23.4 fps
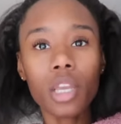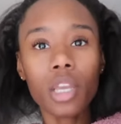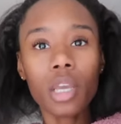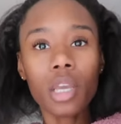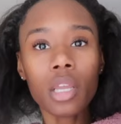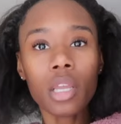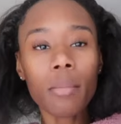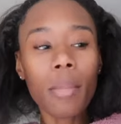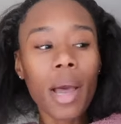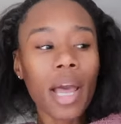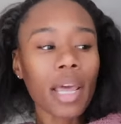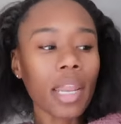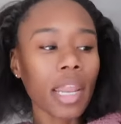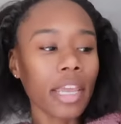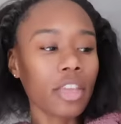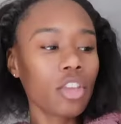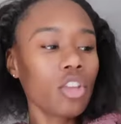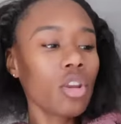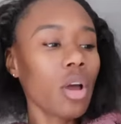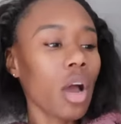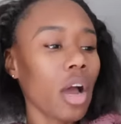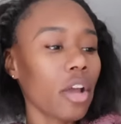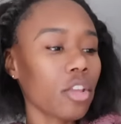in my, like,
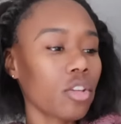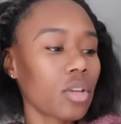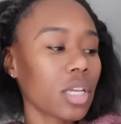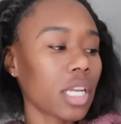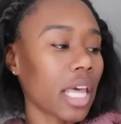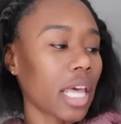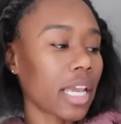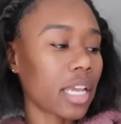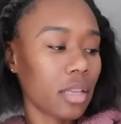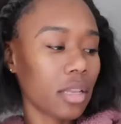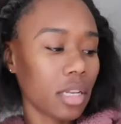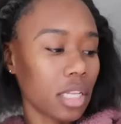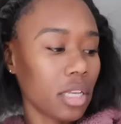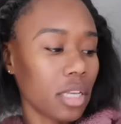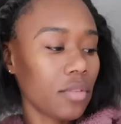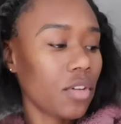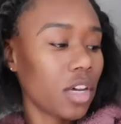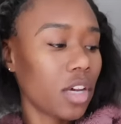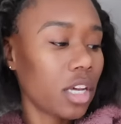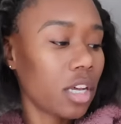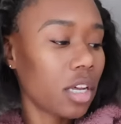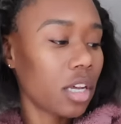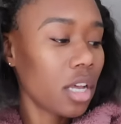you know how you can like leave
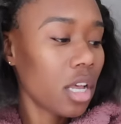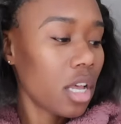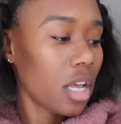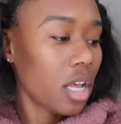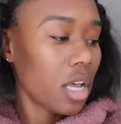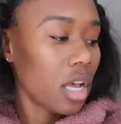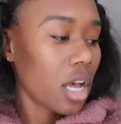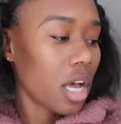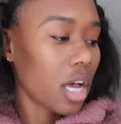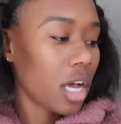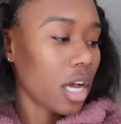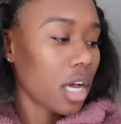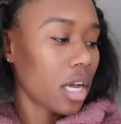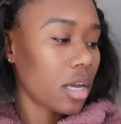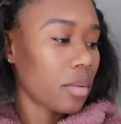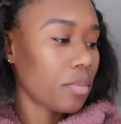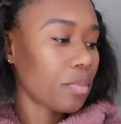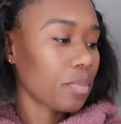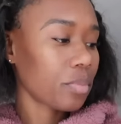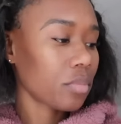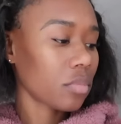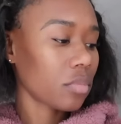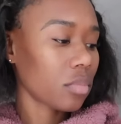a
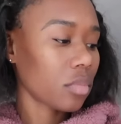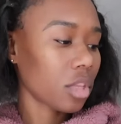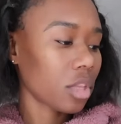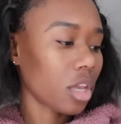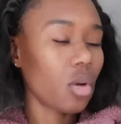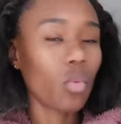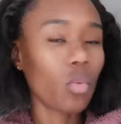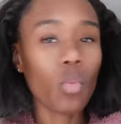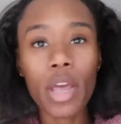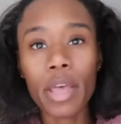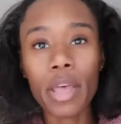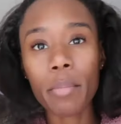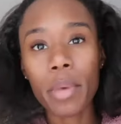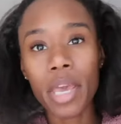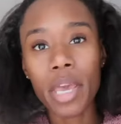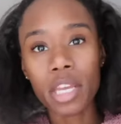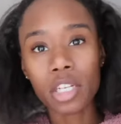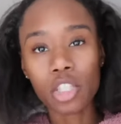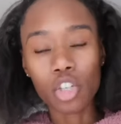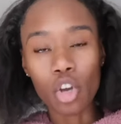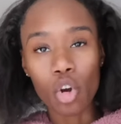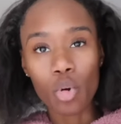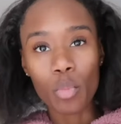um a web
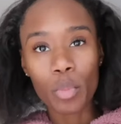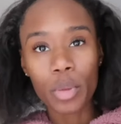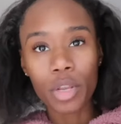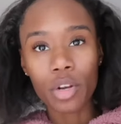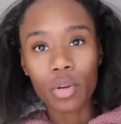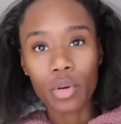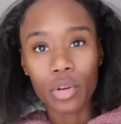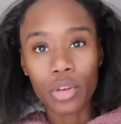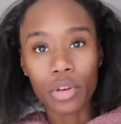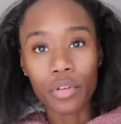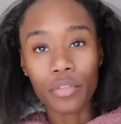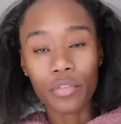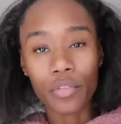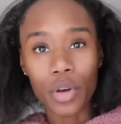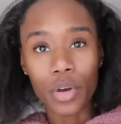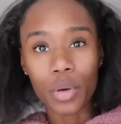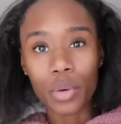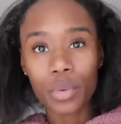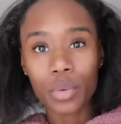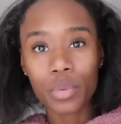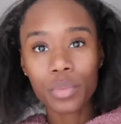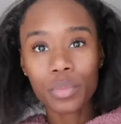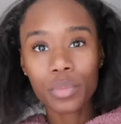page open on your
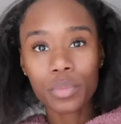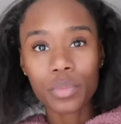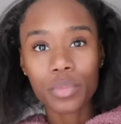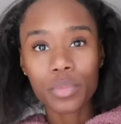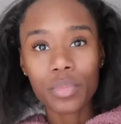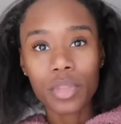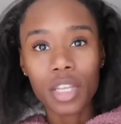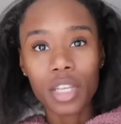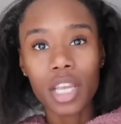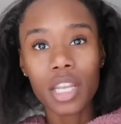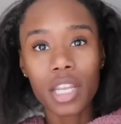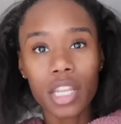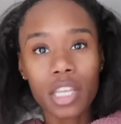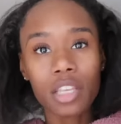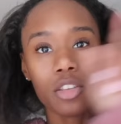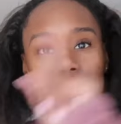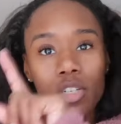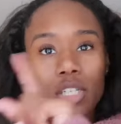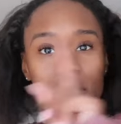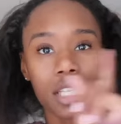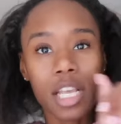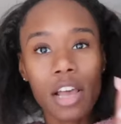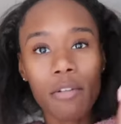phone and then you
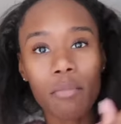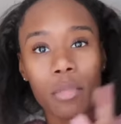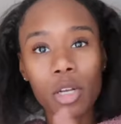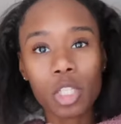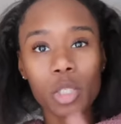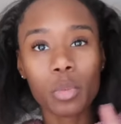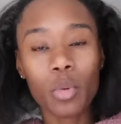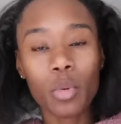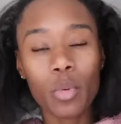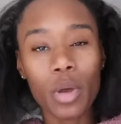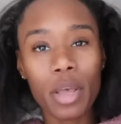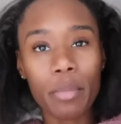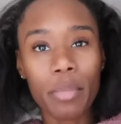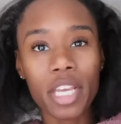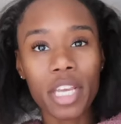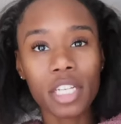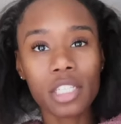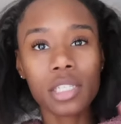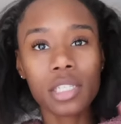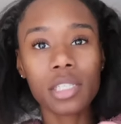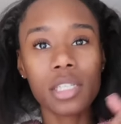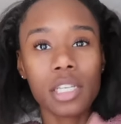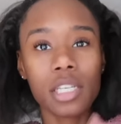just have multiple web
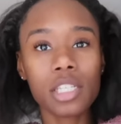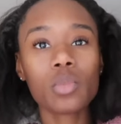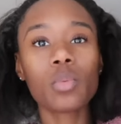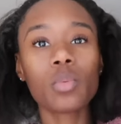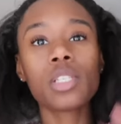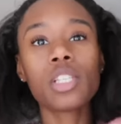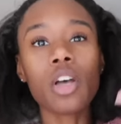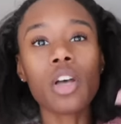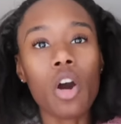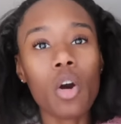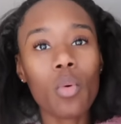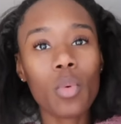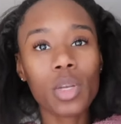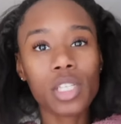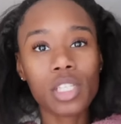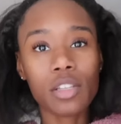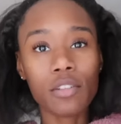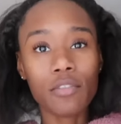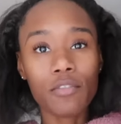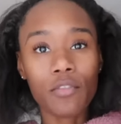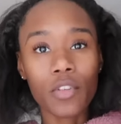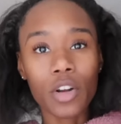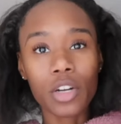pages? This was always the
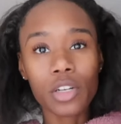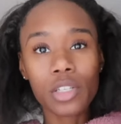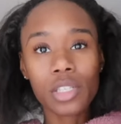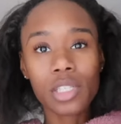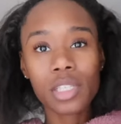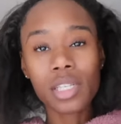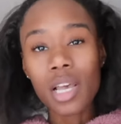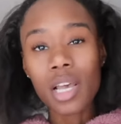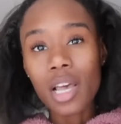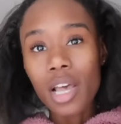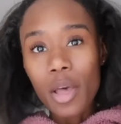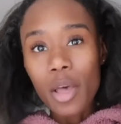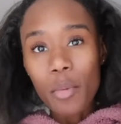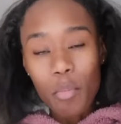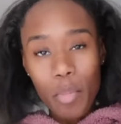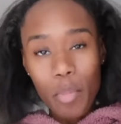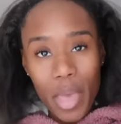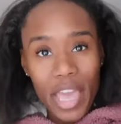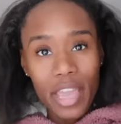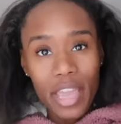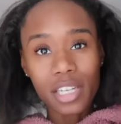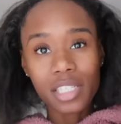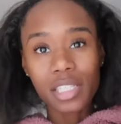first
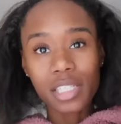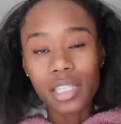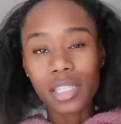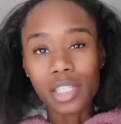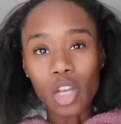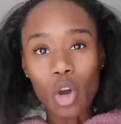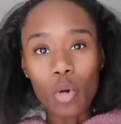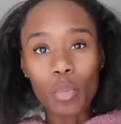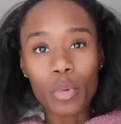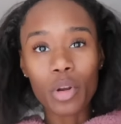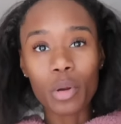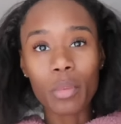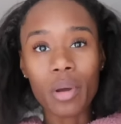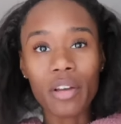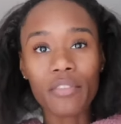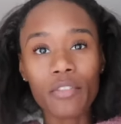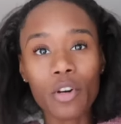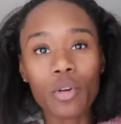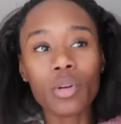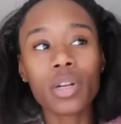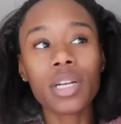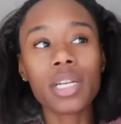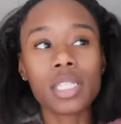page that's open on my
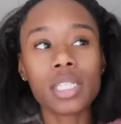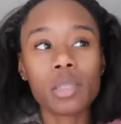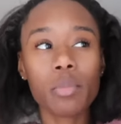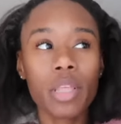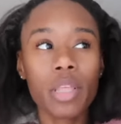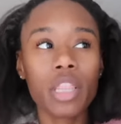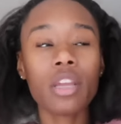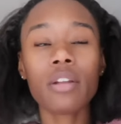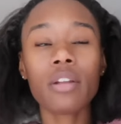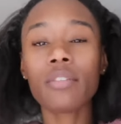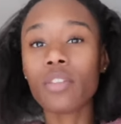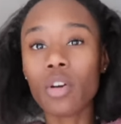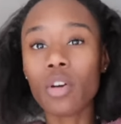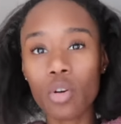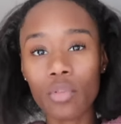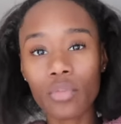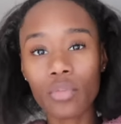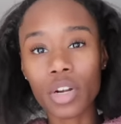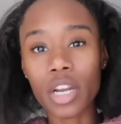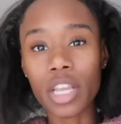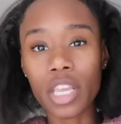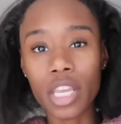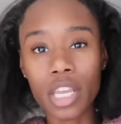phone, and it's been there for
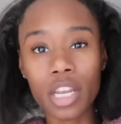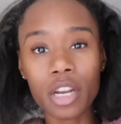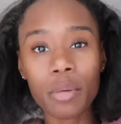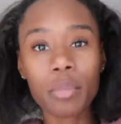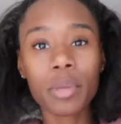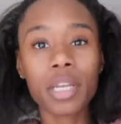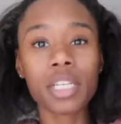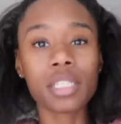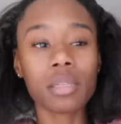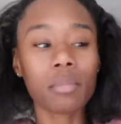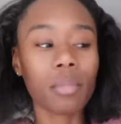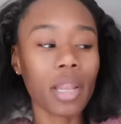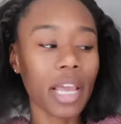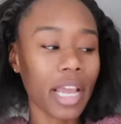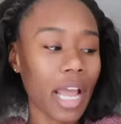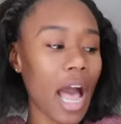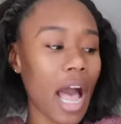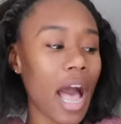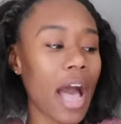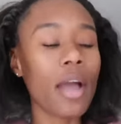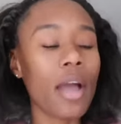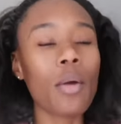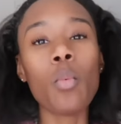over a year because I'm like,
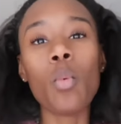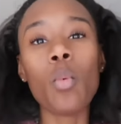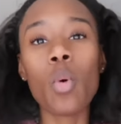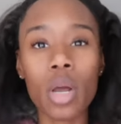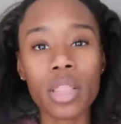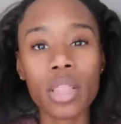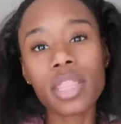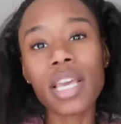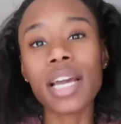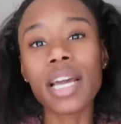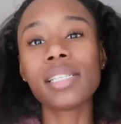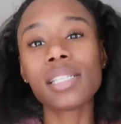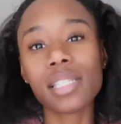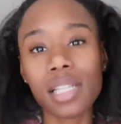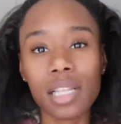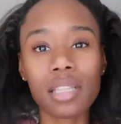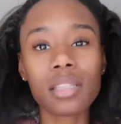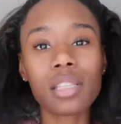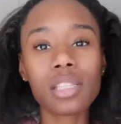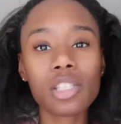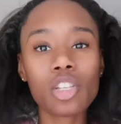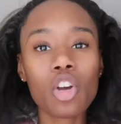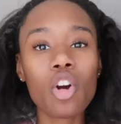I want that
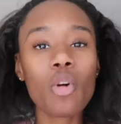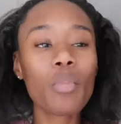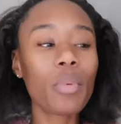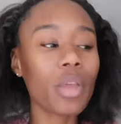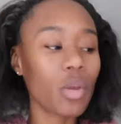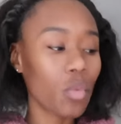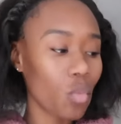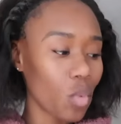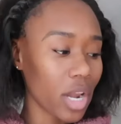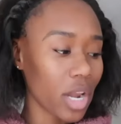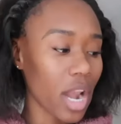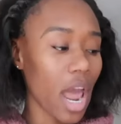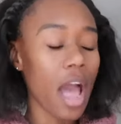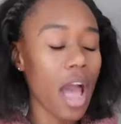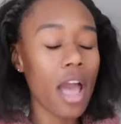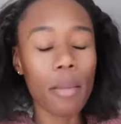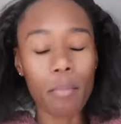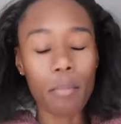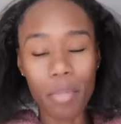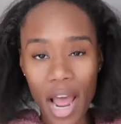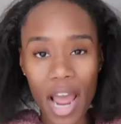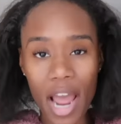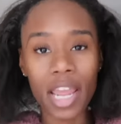stethoscope, and when I
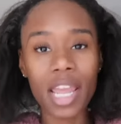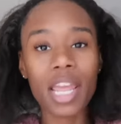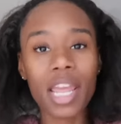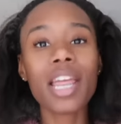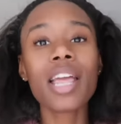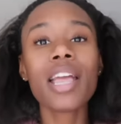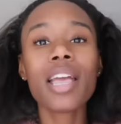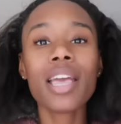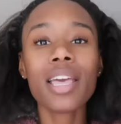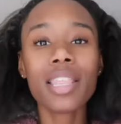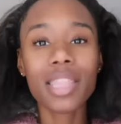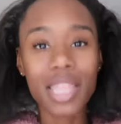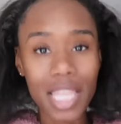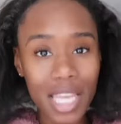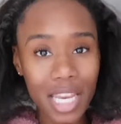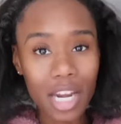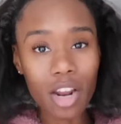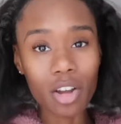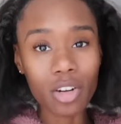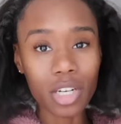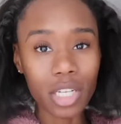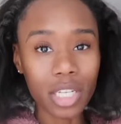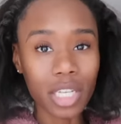buy it, then
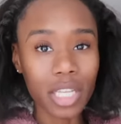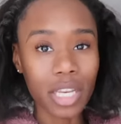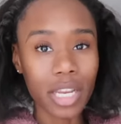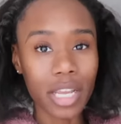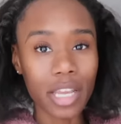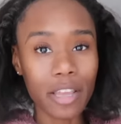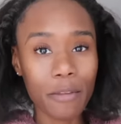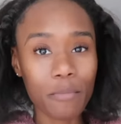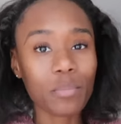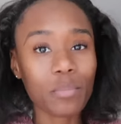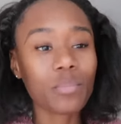I'll delete it,